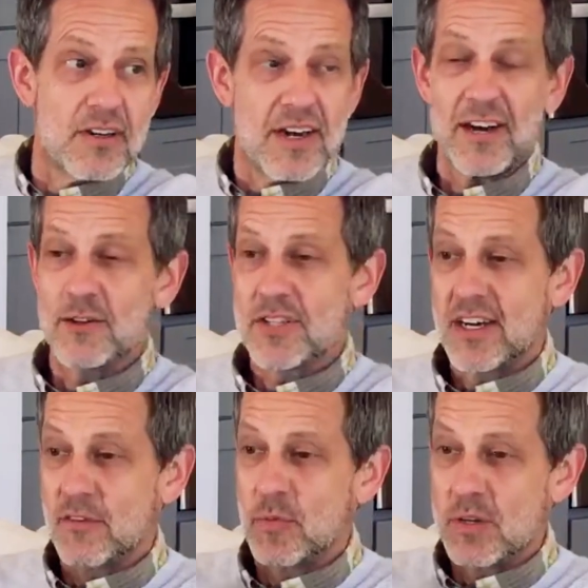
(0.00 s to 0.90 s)
outside
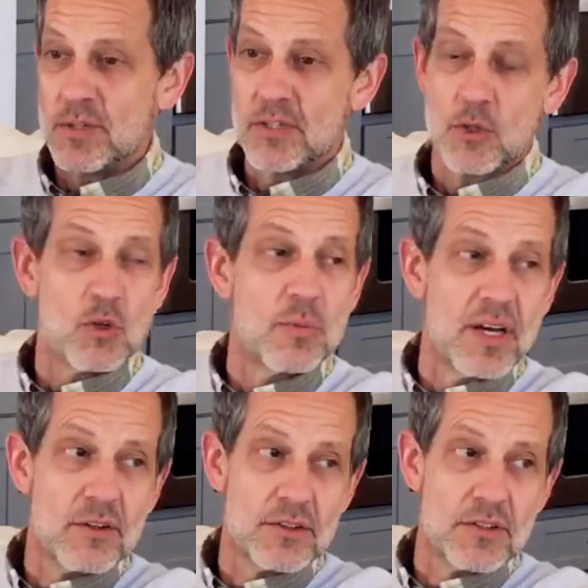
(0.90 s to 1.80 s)
of maybe solar
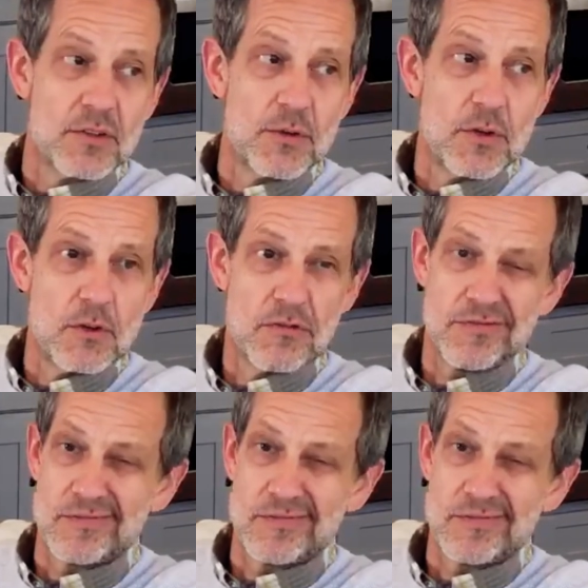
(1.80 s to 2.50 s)
panels on the roof,